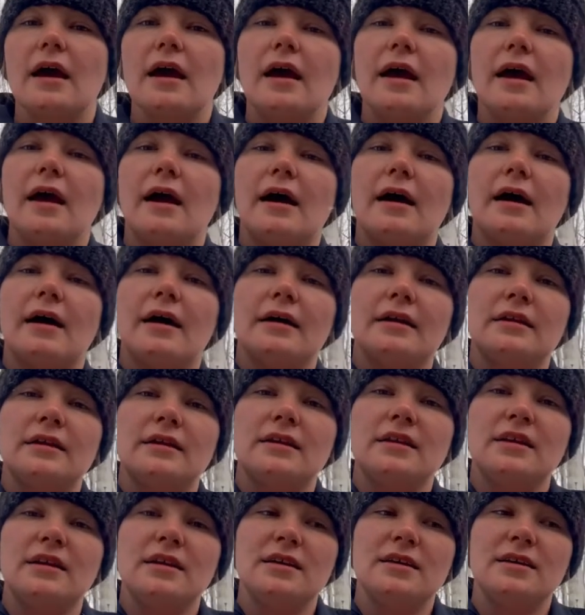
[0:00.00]
And
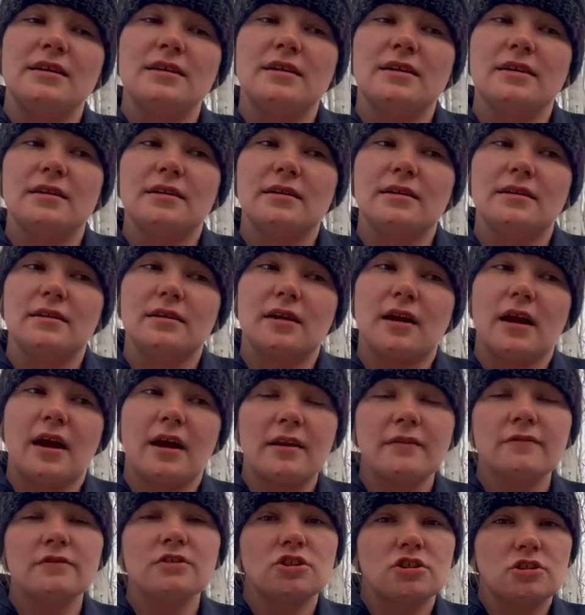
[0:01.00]
he kind
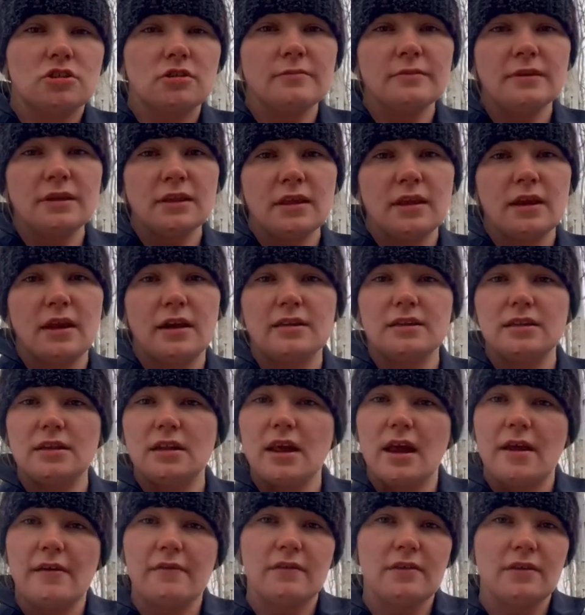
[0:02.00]
of assured me that I did
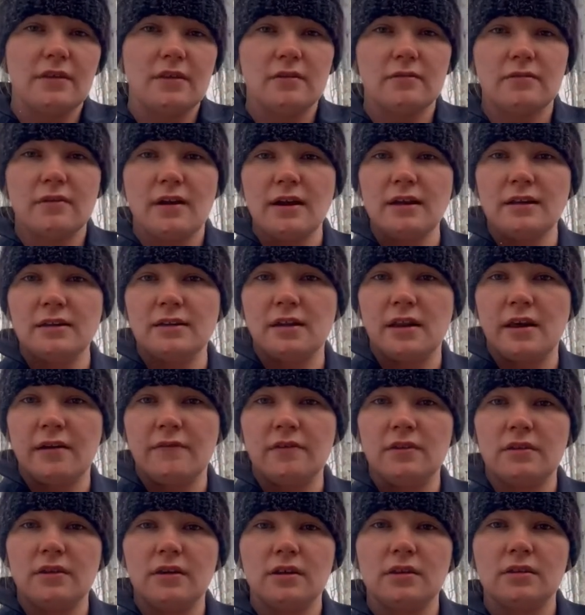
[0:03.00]
everything right, did
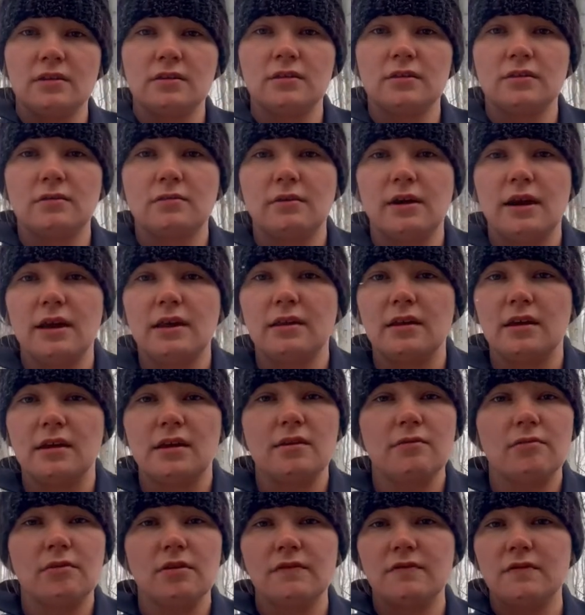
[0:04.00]
everything the way that
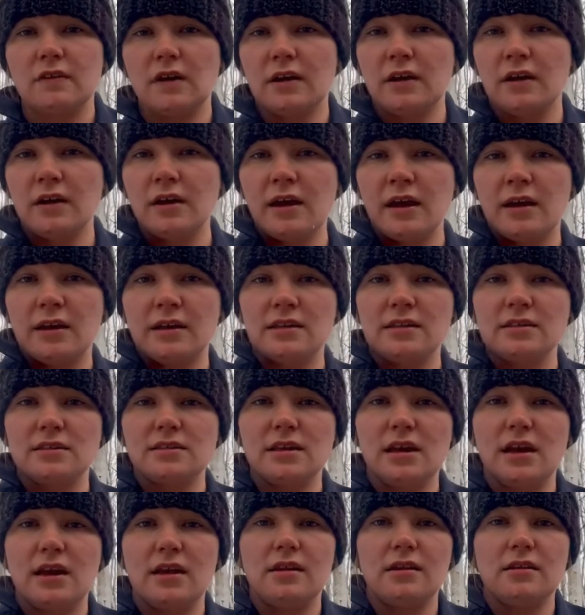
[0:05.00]
he would have done it. And he
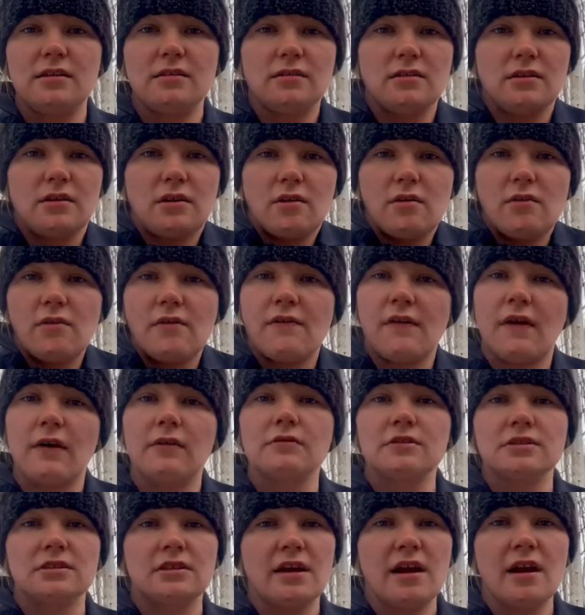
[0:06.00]
said, you know, if I
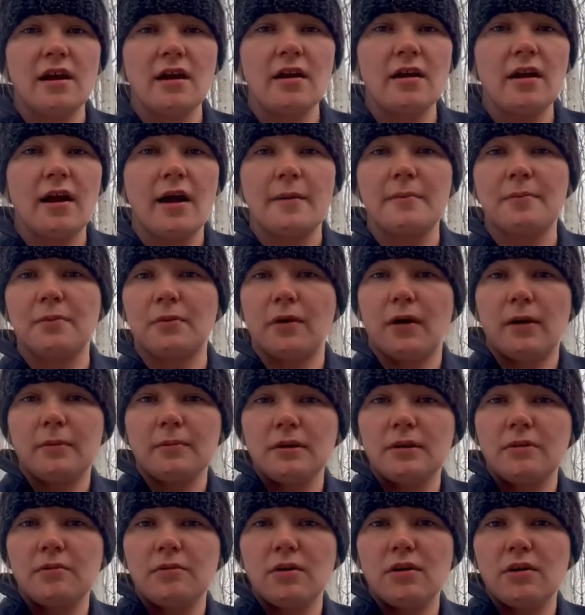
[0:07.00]
was there, I
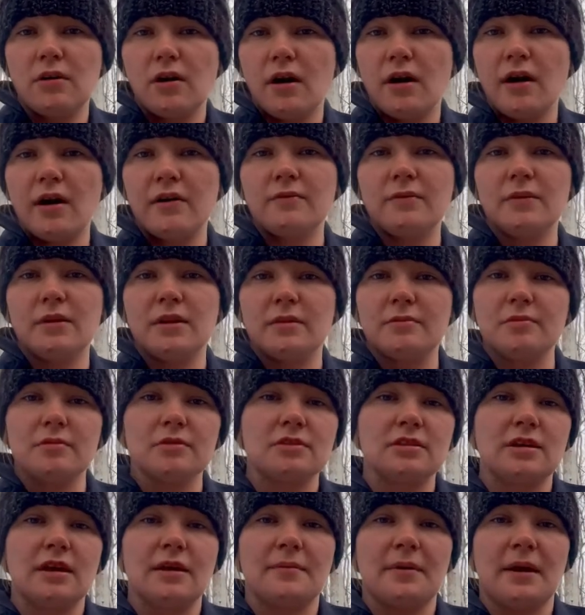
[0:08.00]
probably would not have been able
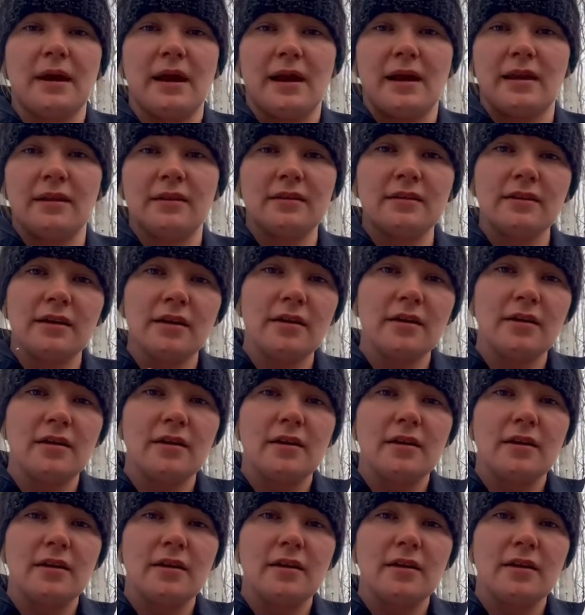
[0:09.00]
to get my hand in there.